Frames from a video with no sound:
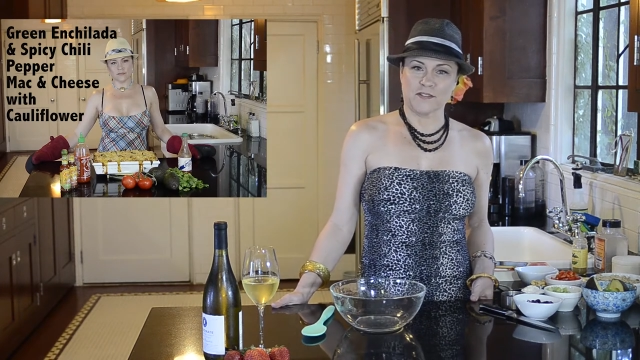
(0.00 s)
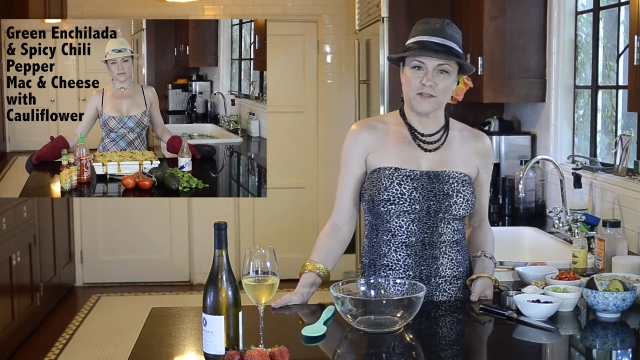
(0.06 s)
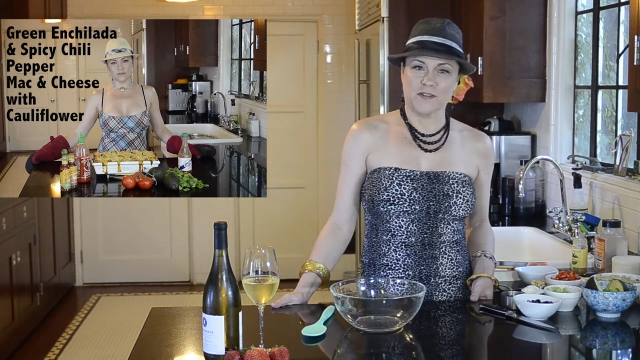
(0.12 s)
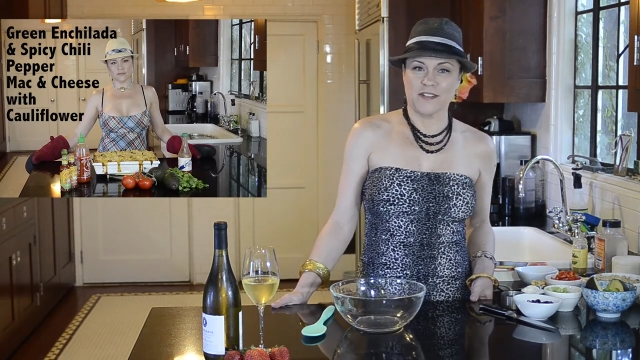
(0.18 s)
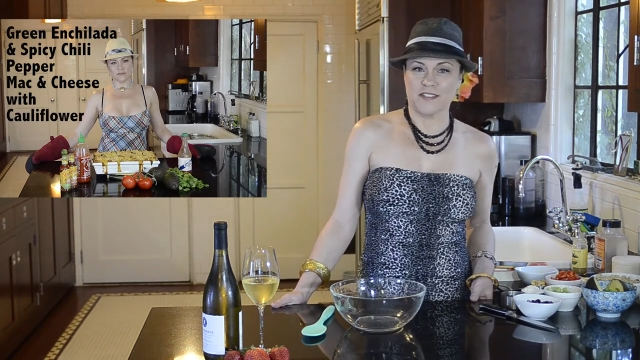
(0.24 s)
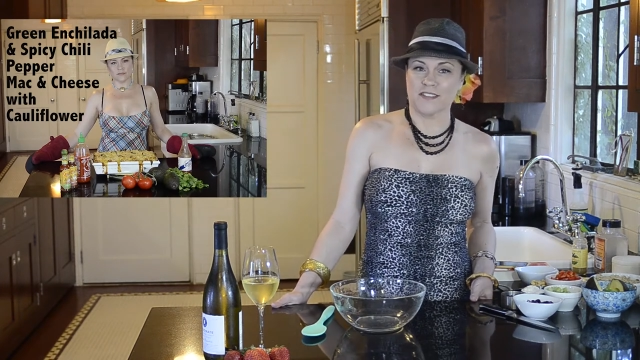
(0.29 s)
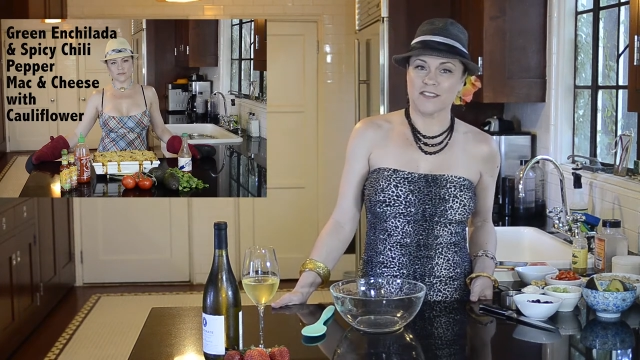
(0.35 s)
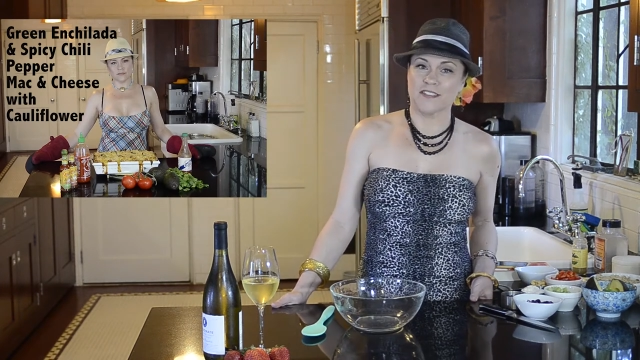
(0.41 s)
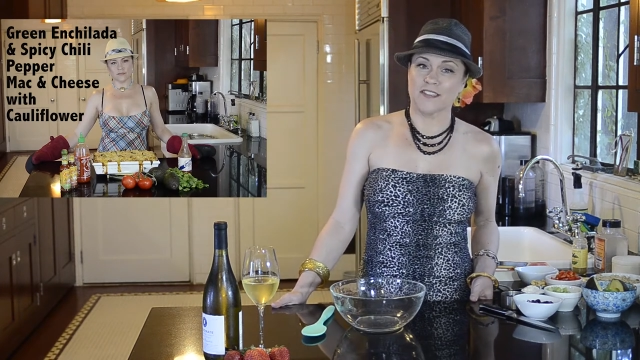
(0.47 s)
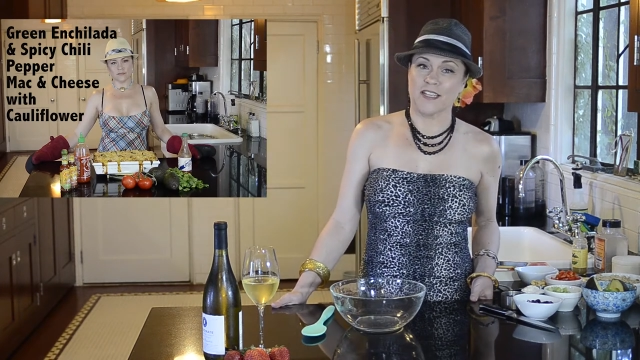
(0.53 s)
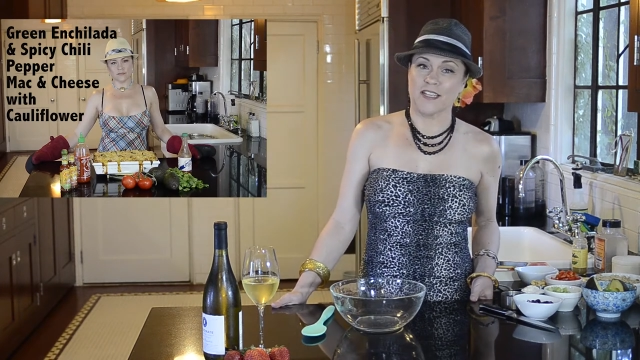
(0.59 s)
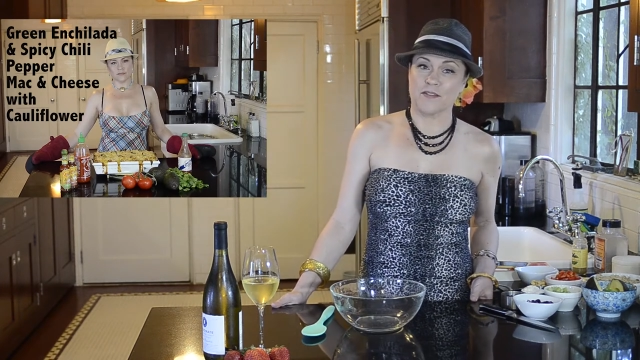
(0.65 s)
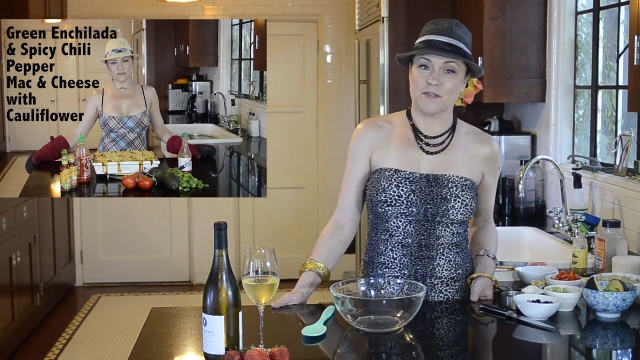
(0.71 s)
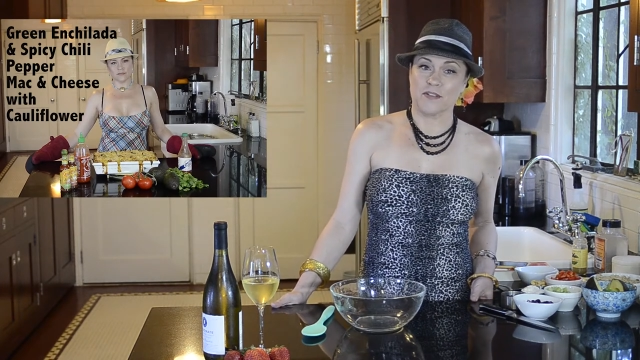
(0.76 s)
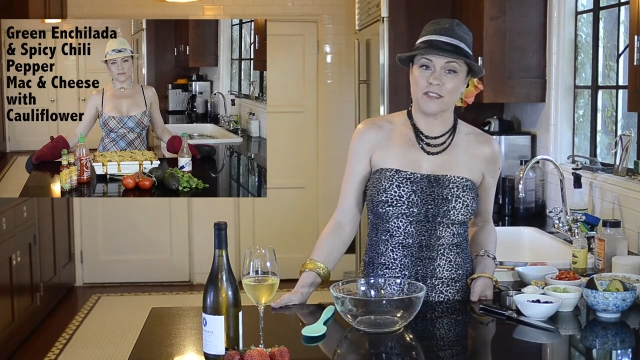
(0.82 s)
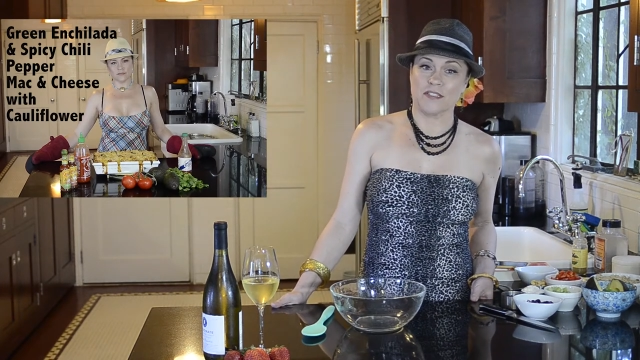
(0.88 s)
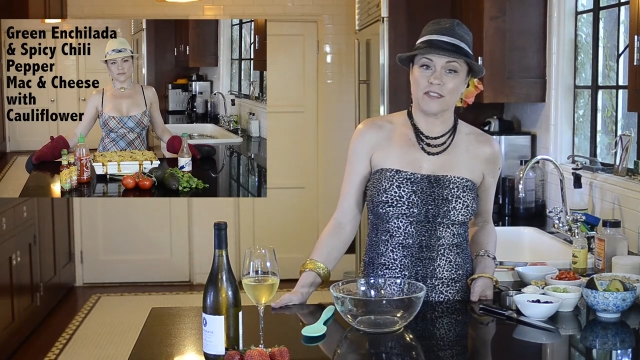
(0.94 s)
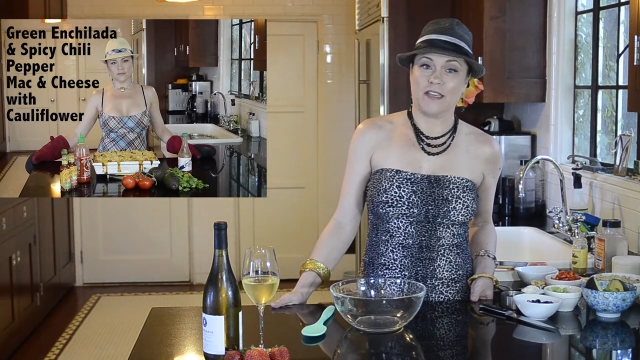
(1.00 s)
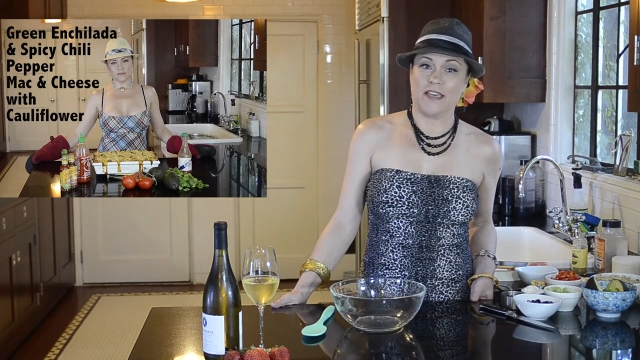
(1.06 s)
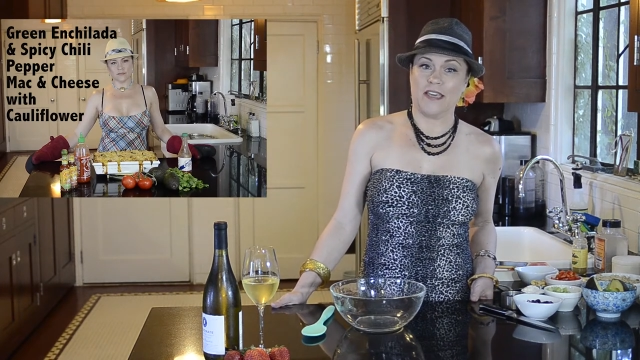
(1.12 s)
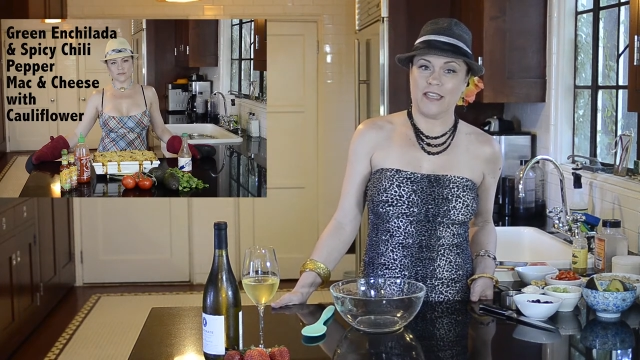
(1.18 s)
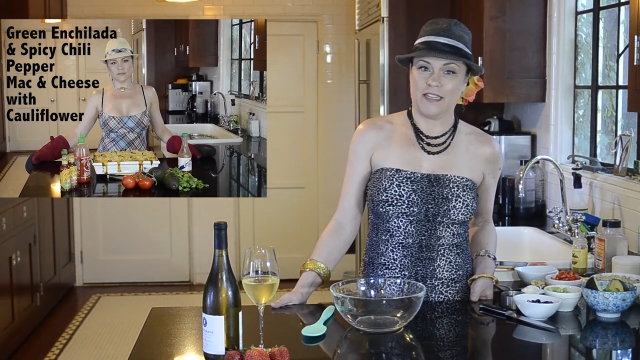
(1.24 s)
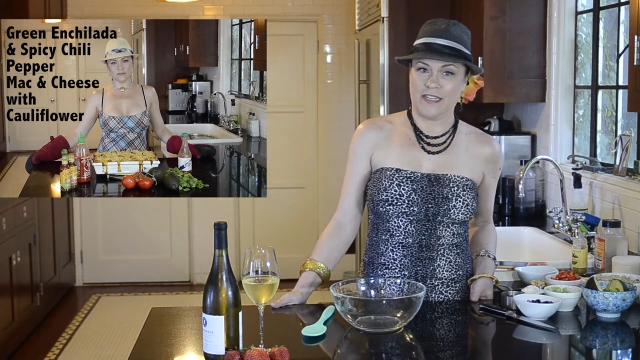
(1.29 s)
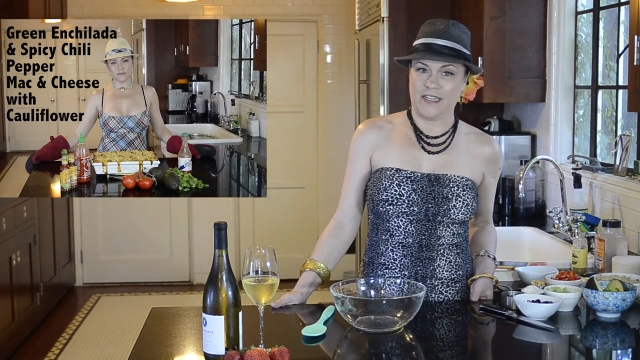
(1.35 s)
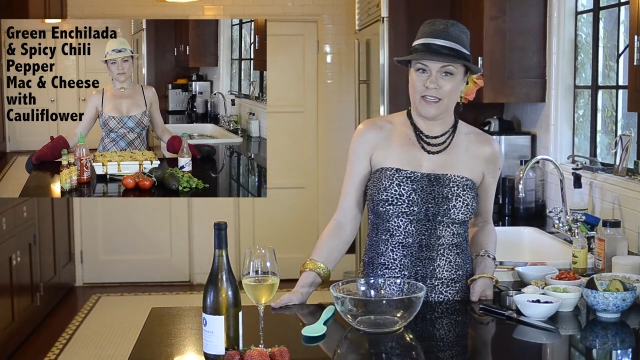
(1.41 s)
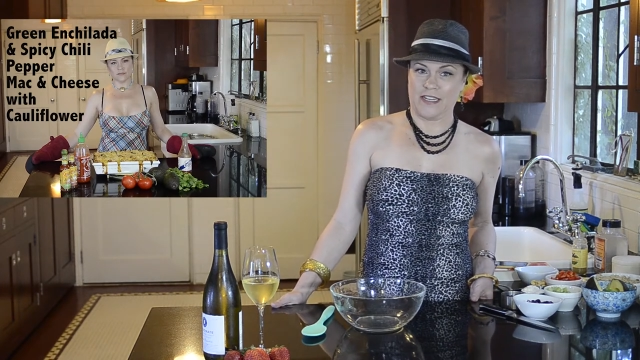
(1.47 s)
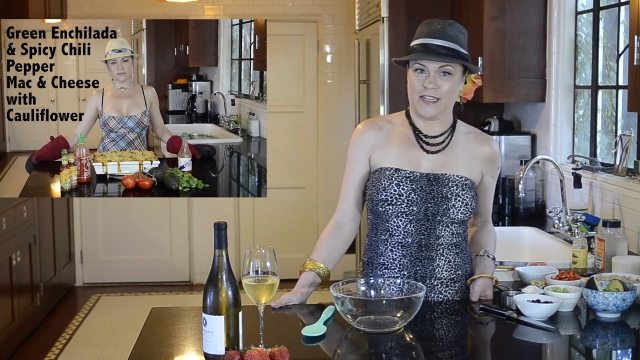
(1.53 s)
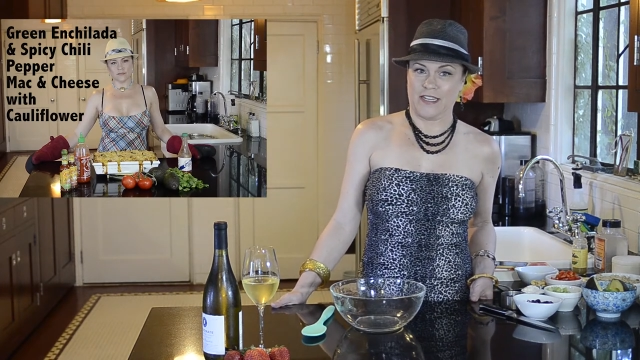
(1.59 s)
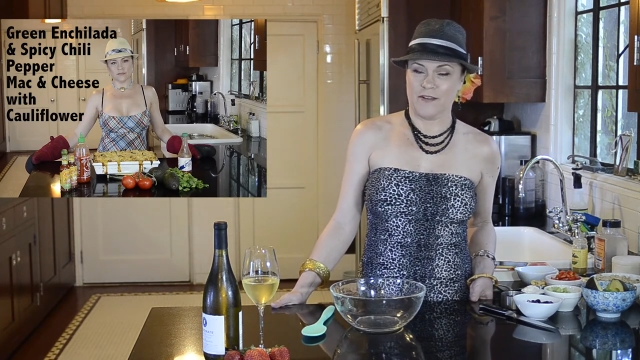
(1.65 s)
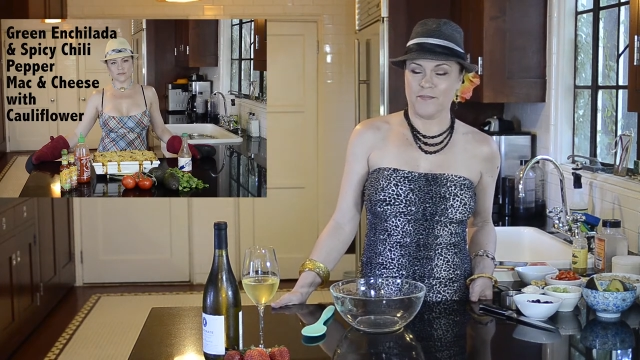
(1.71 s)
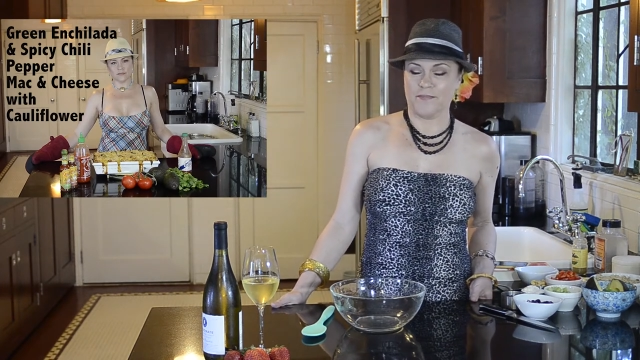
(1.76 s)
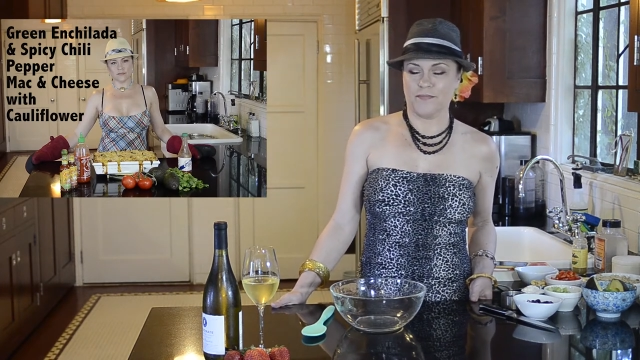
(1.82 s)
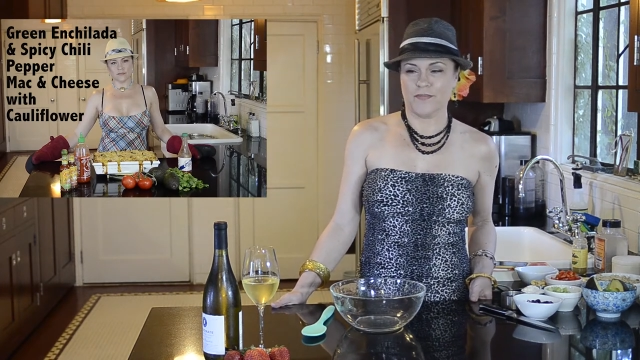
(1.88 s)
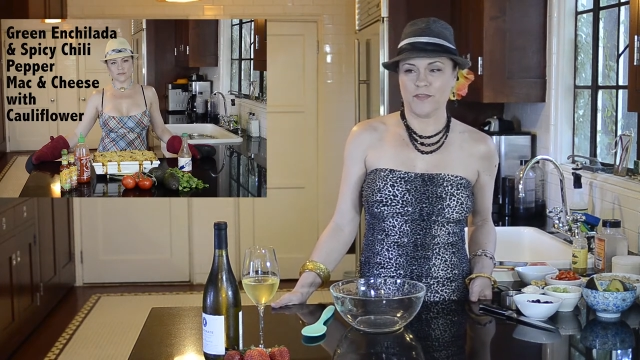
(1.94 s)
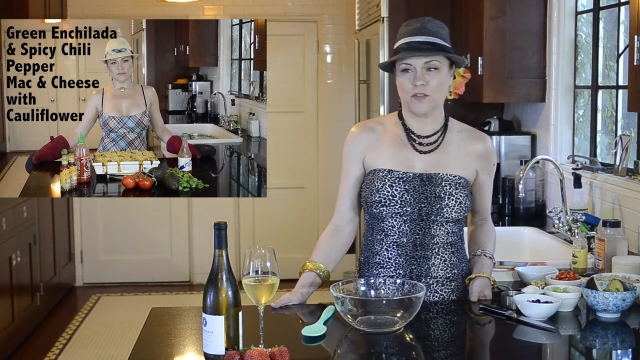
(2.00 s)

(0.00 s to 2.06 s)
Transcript: it was until I was editing it.